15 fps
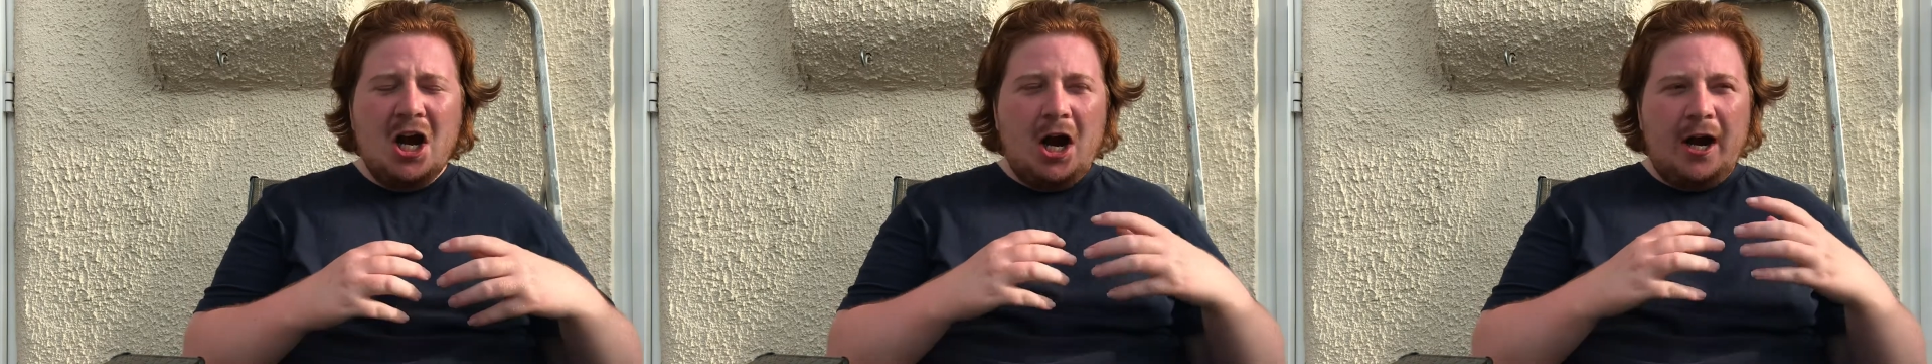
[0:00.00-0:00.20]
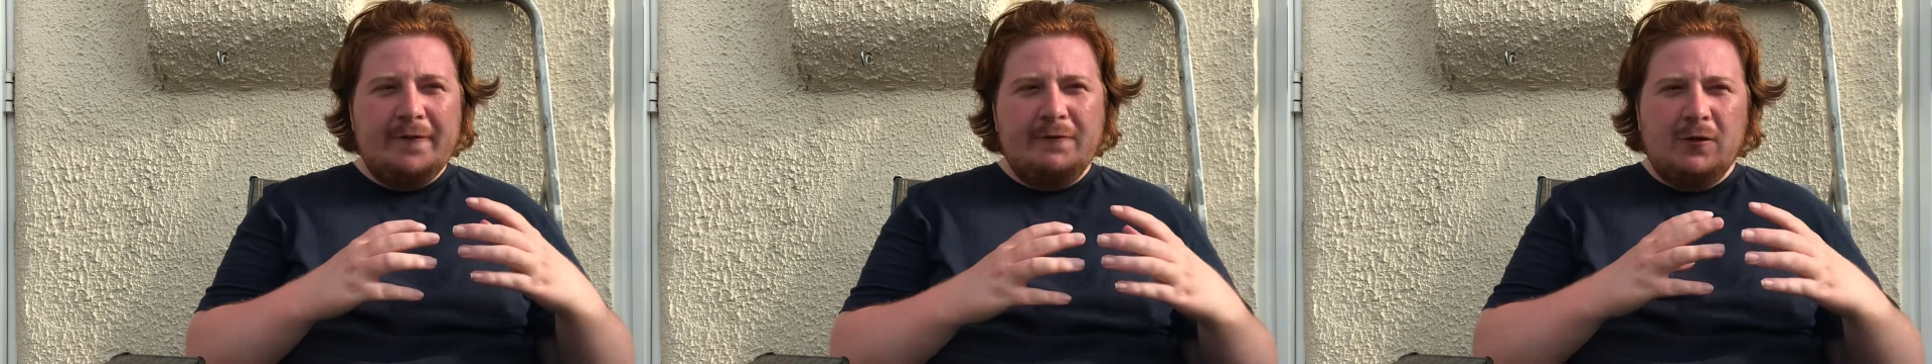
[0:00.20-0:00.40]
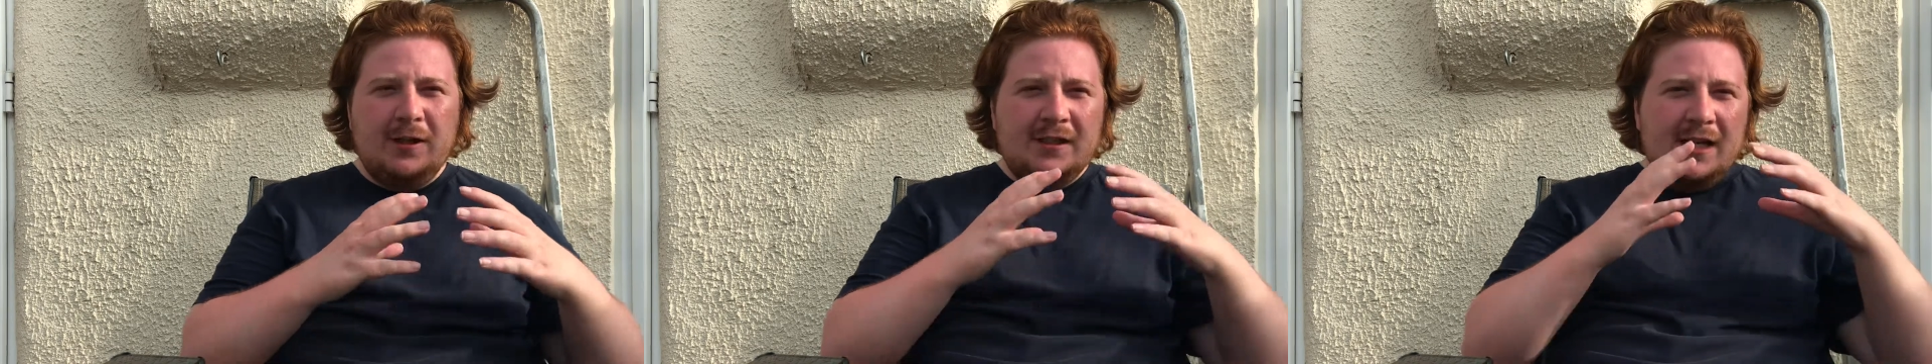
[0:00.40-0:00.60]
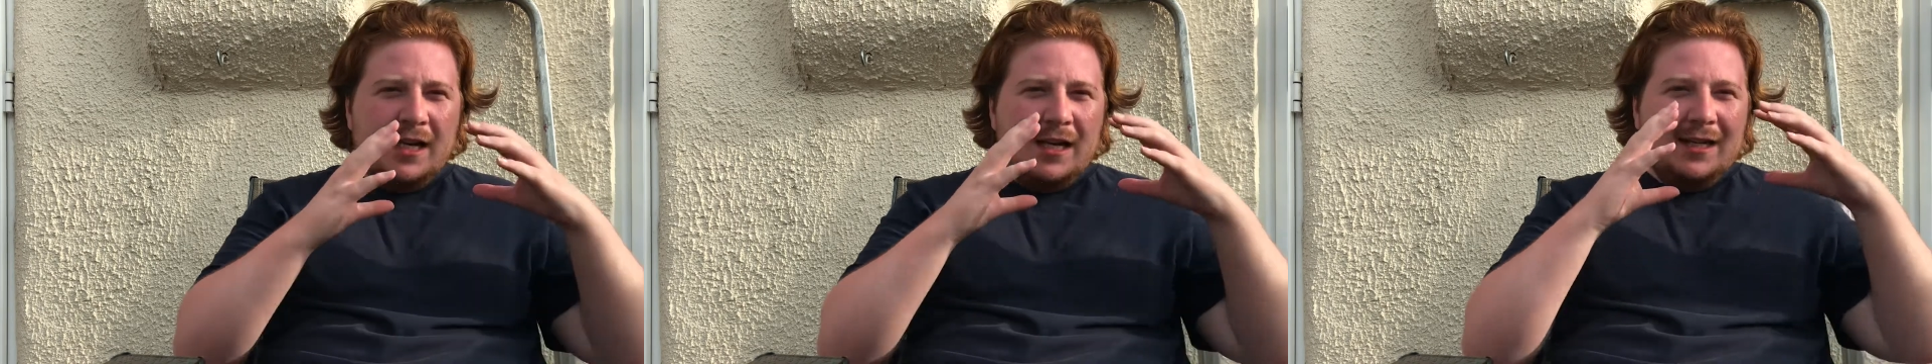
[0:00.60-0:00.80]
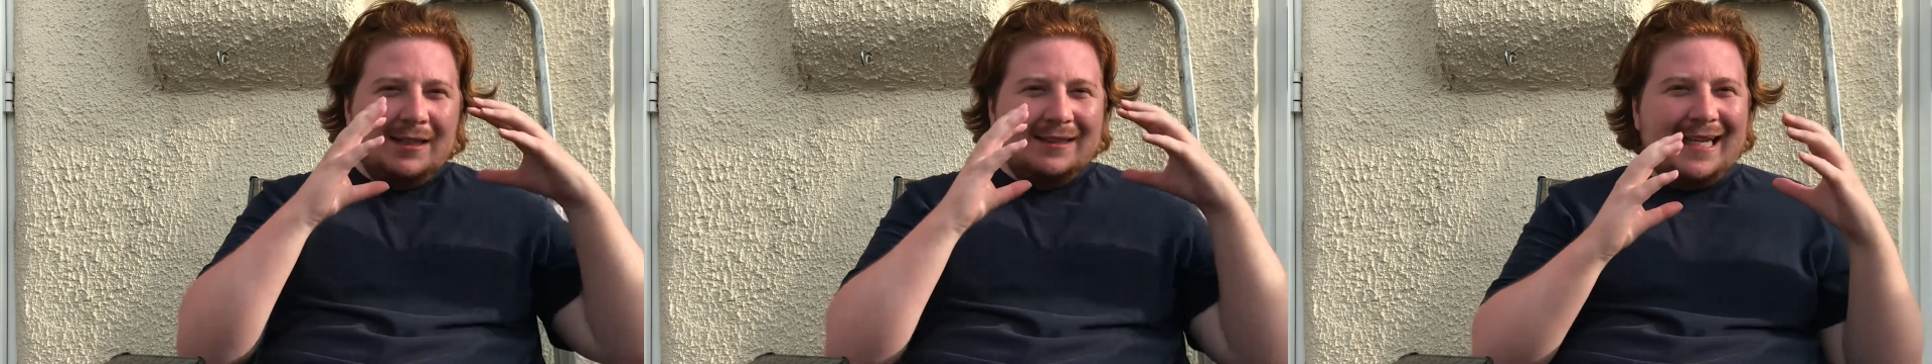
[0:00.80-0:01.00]
I thought I'd
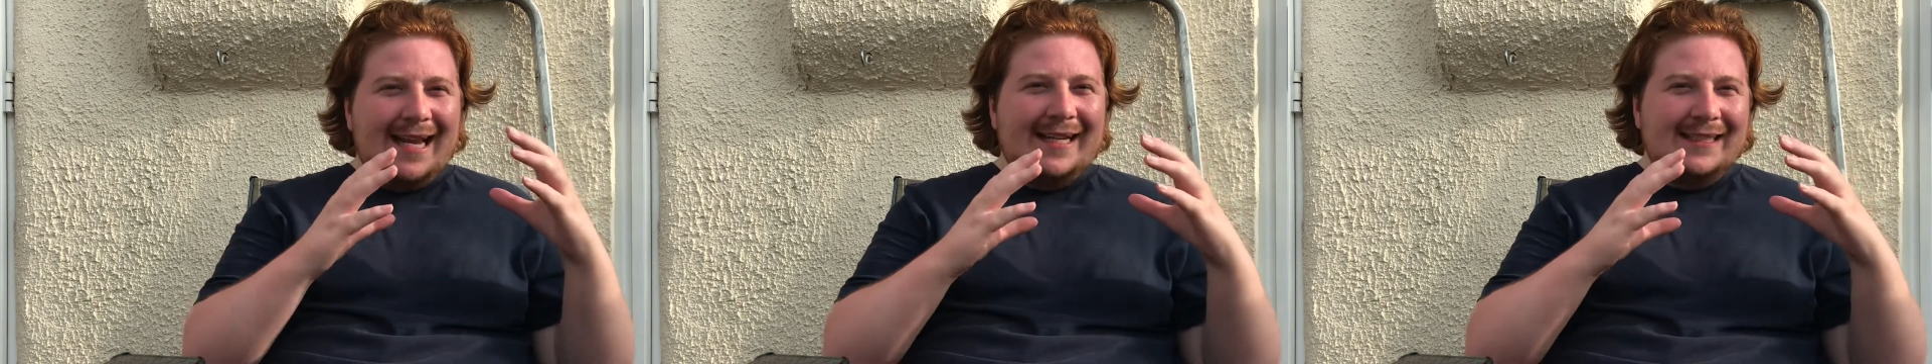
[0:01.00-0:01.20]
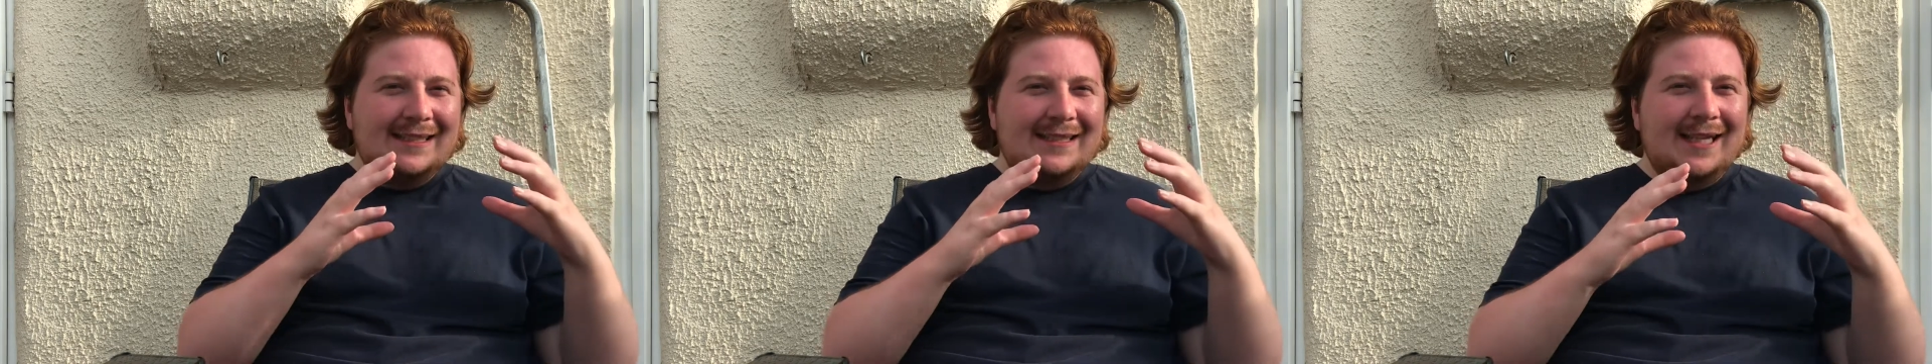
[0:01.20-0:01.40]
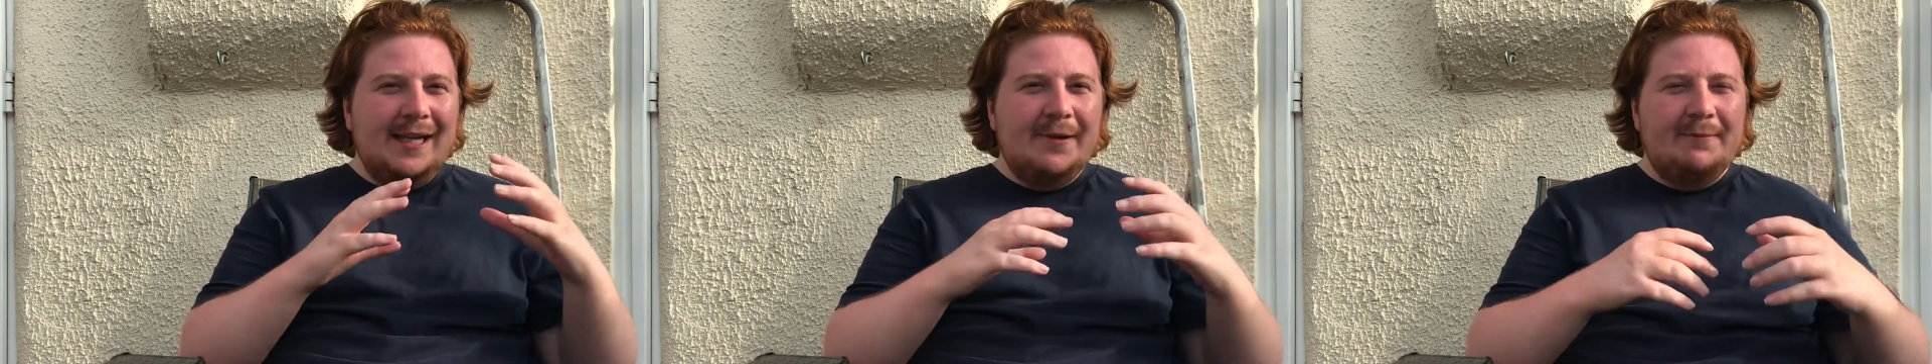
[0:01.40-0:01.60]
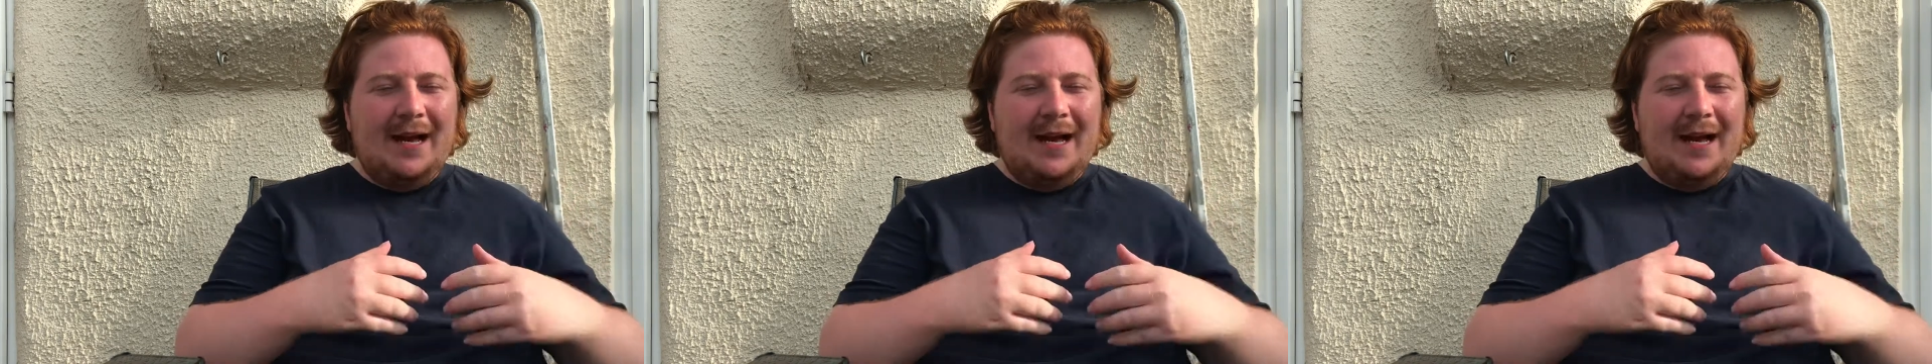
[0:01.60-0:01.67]
take a seat